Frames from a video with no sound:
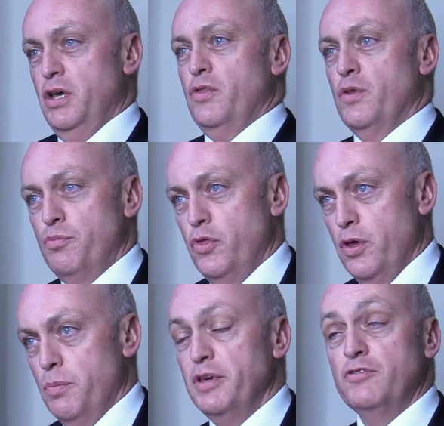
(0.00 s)
the
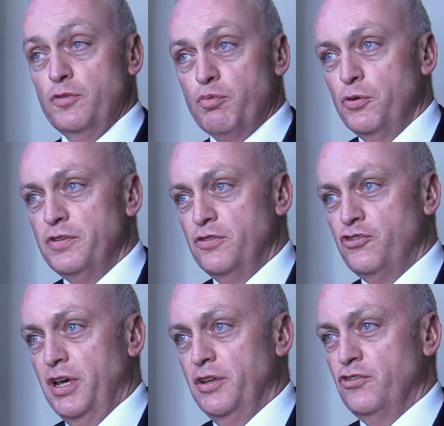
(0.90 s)
business process
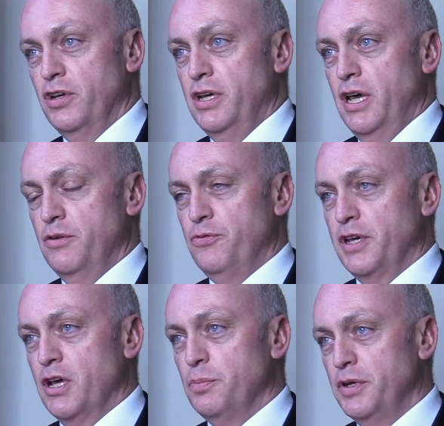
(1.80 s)
change, and for
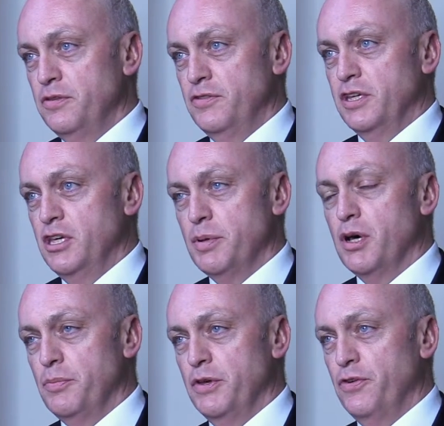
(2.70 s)
companies to keep
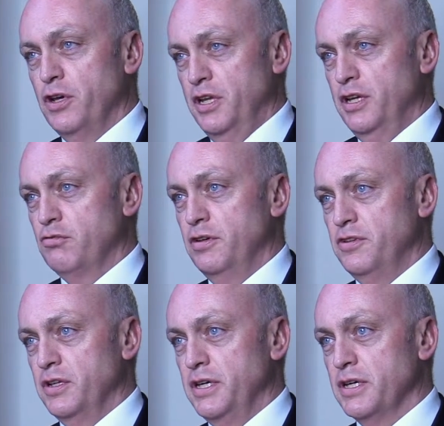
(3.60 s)
up, they're finding it
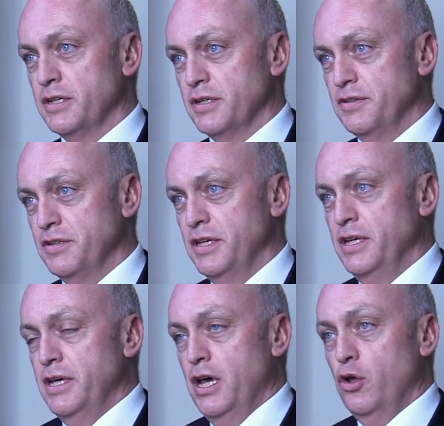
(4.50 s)
increasingly hard.
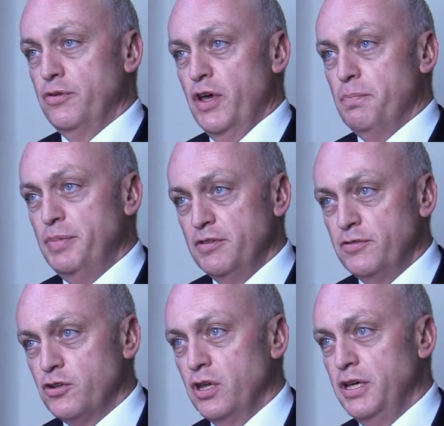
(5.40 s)
A lot of our
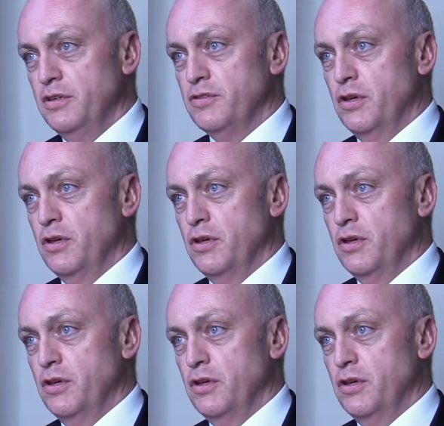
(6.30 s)
business colleagues